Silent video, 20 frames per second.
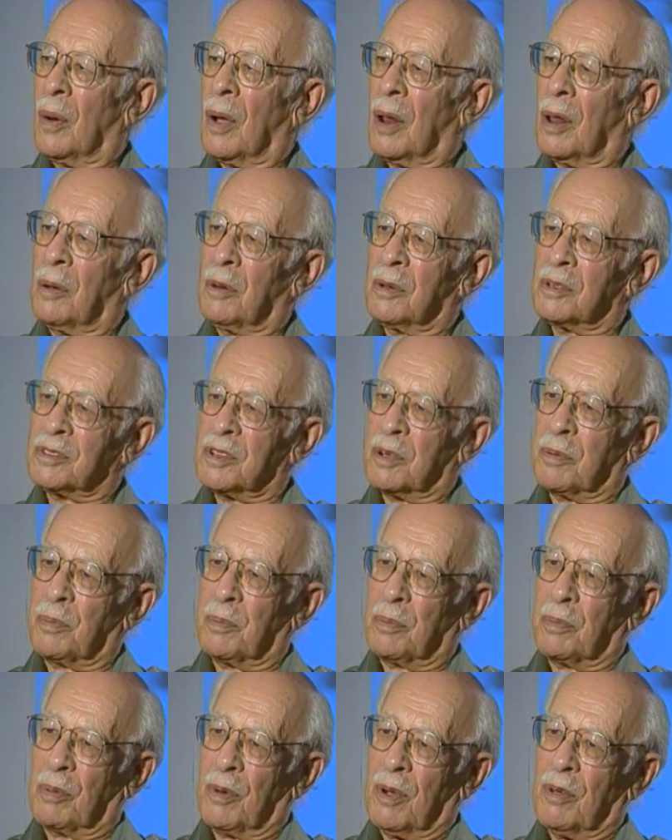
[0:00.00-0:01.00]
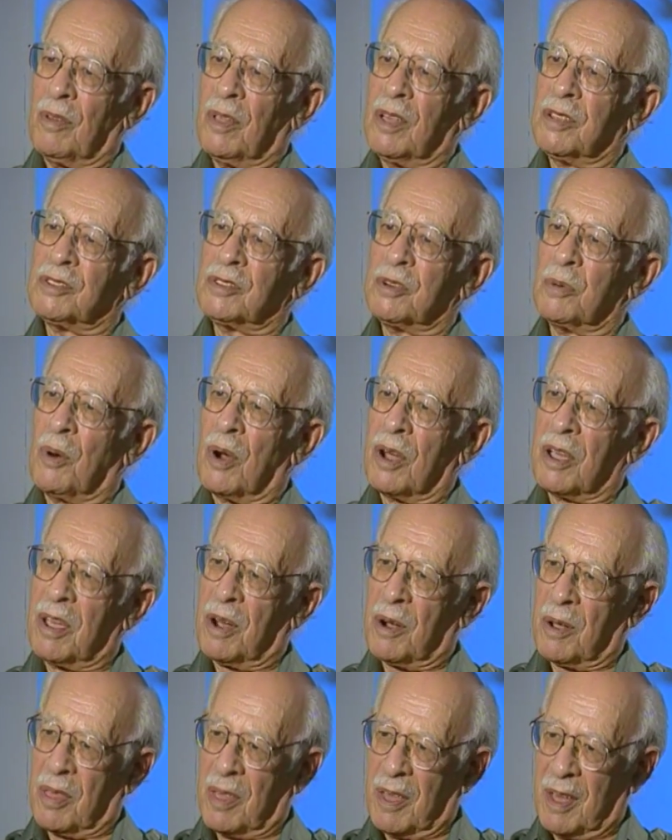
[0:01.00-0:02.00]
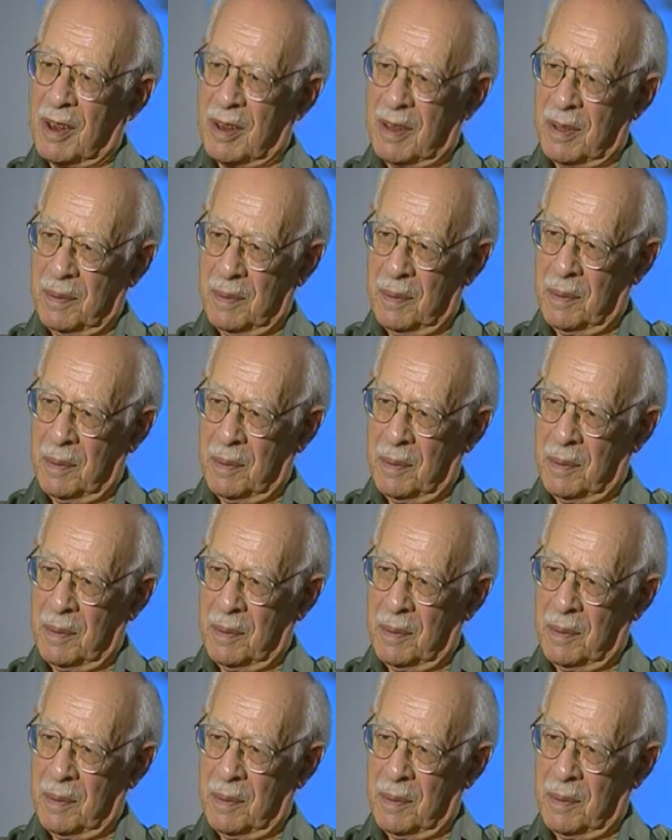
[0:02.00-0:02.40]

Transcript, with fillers: Well, it was a privilege to work here then.